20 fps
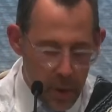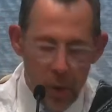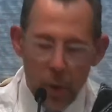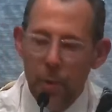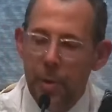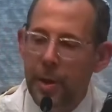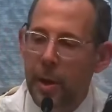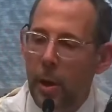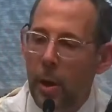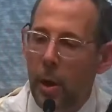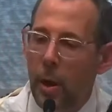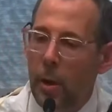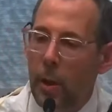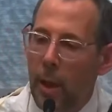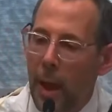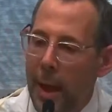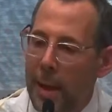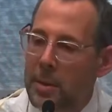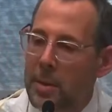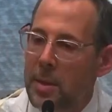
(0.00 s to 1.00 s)
So there are
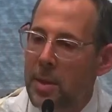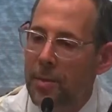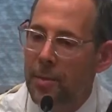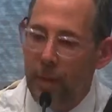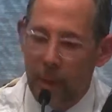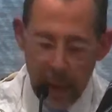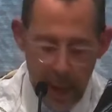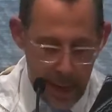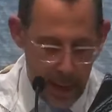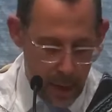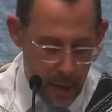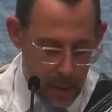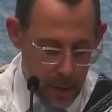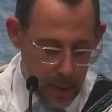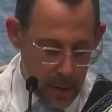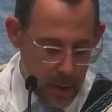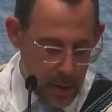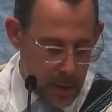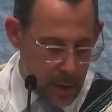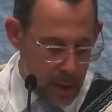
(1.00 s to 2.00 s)
lots of
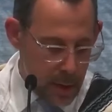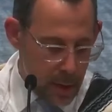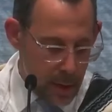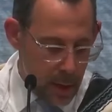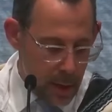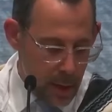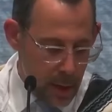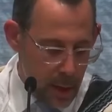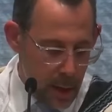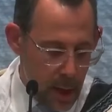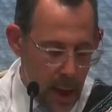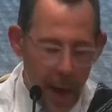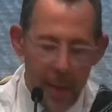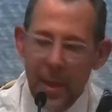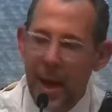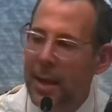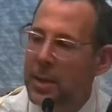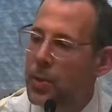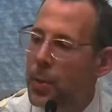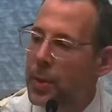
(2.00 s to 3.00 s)
layers,
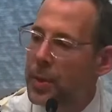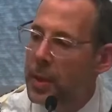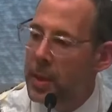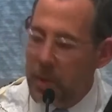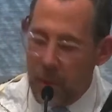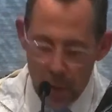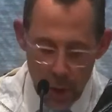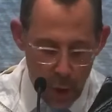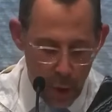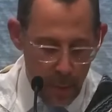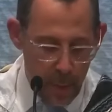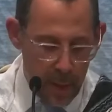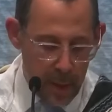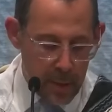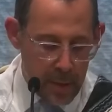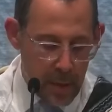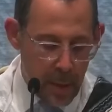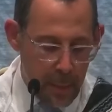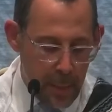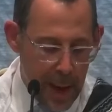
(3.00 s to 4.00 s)
and that's what this
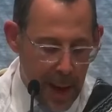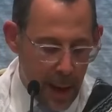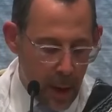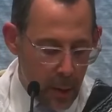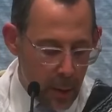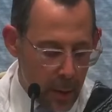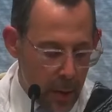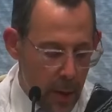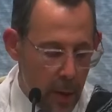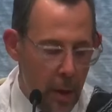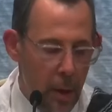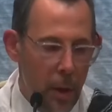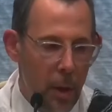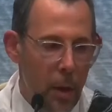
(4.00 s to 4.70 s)
sermon is about.